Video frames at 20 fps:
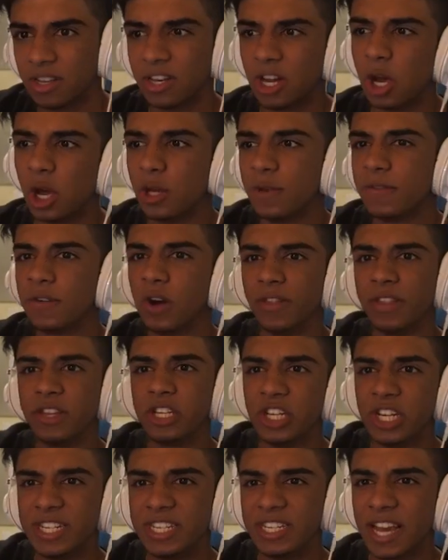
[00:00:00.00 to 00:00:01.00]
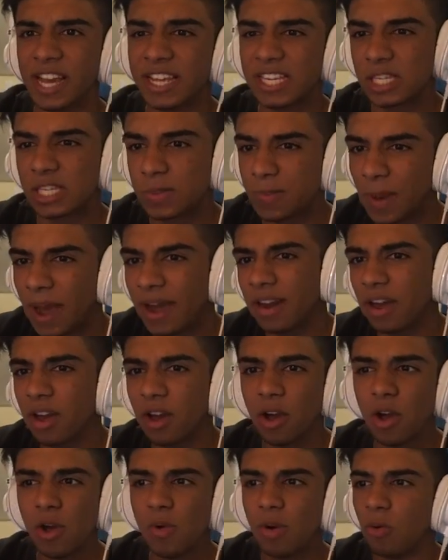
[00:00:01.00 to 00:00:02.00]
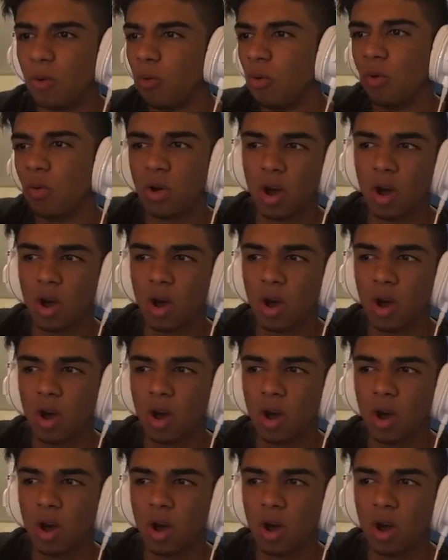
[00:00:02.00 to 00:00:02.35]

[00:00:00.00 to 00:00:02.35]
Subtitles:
You know, you've got the GTA Spano, all